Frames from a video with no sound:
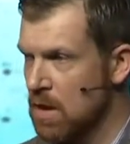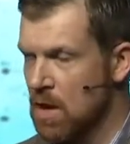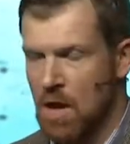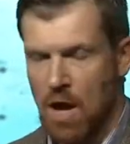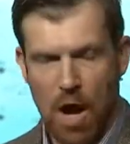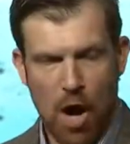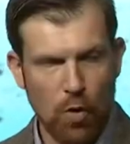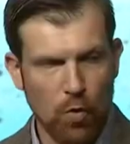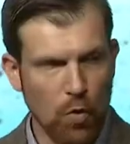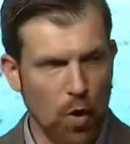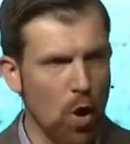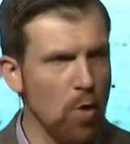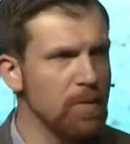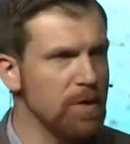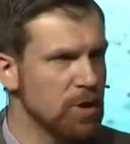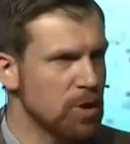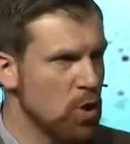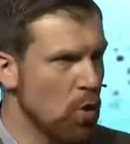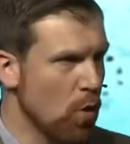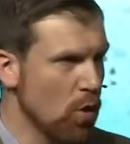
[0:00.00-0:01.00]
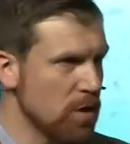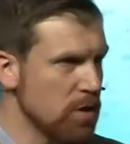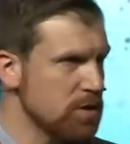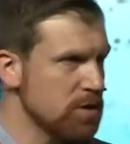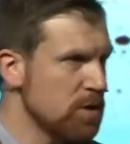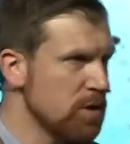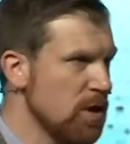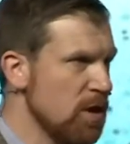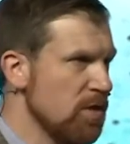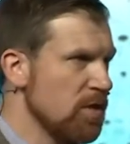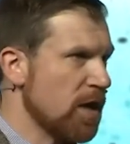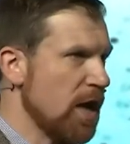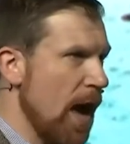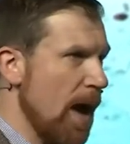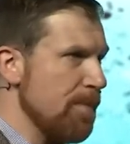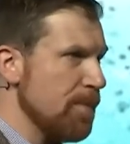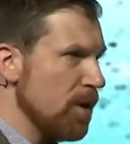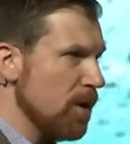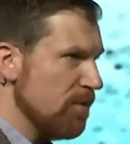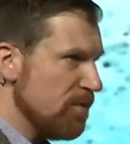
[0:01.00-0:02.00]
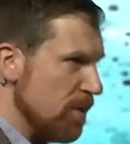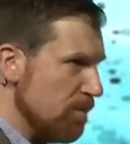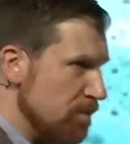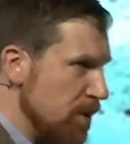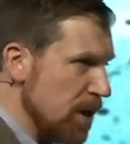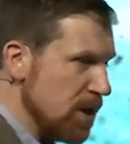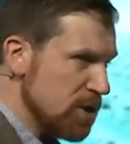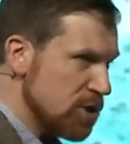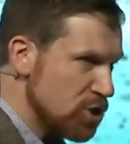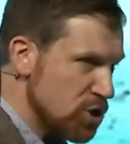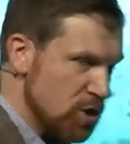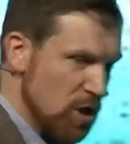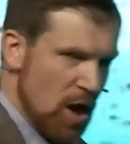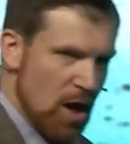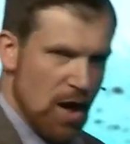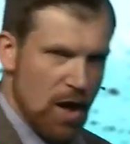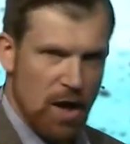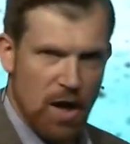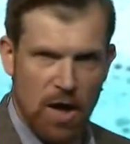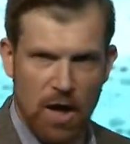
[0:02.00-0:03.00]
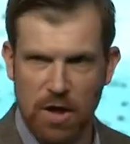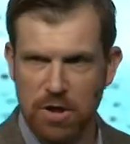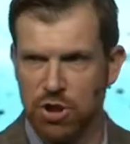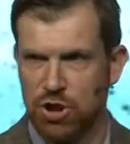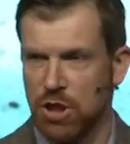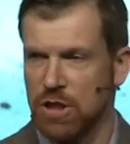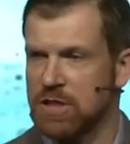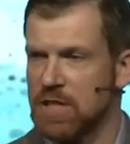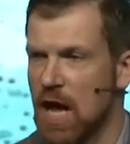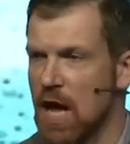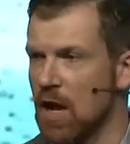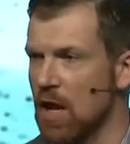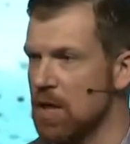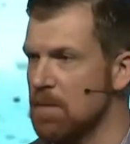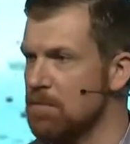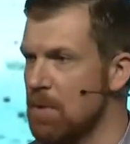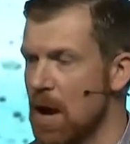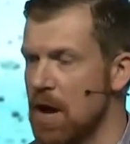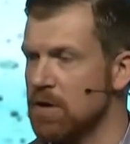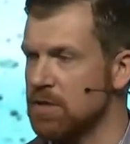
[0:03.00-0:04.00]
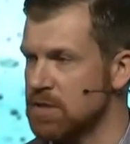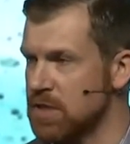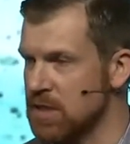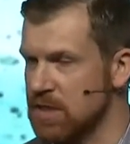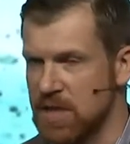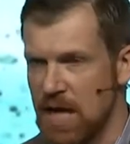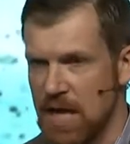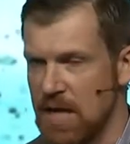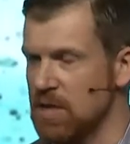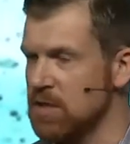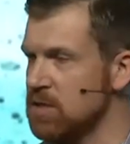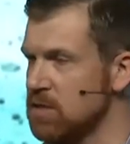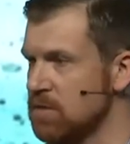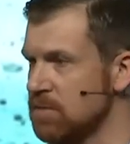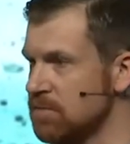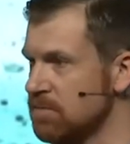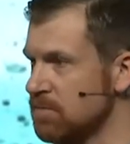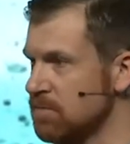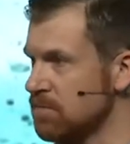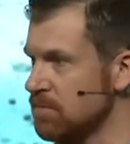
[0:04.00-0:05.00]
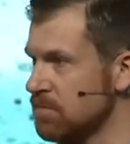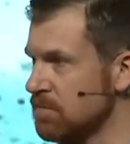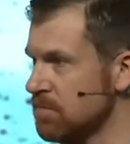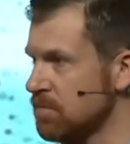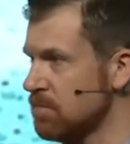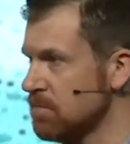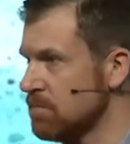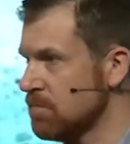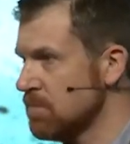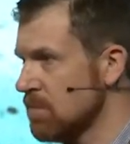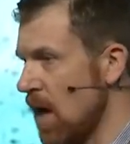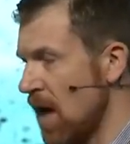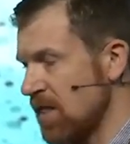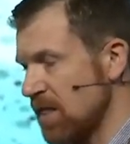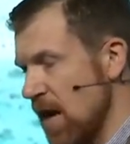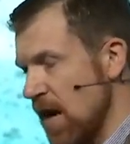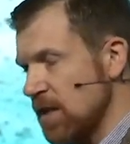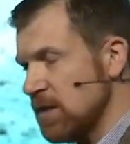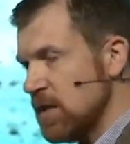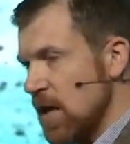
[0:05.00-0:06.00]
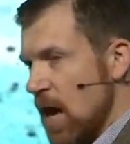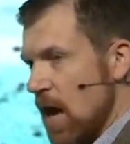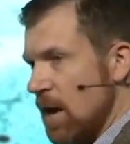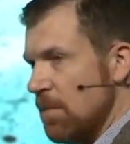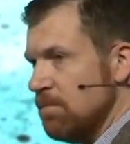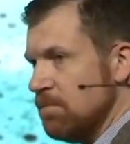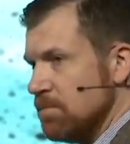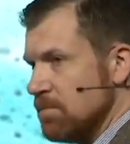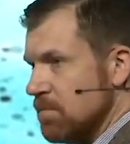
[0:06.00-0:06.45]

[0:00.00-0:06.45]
a Roman court, the capital of the biggest uh, uh, Gentile empire to date at that time.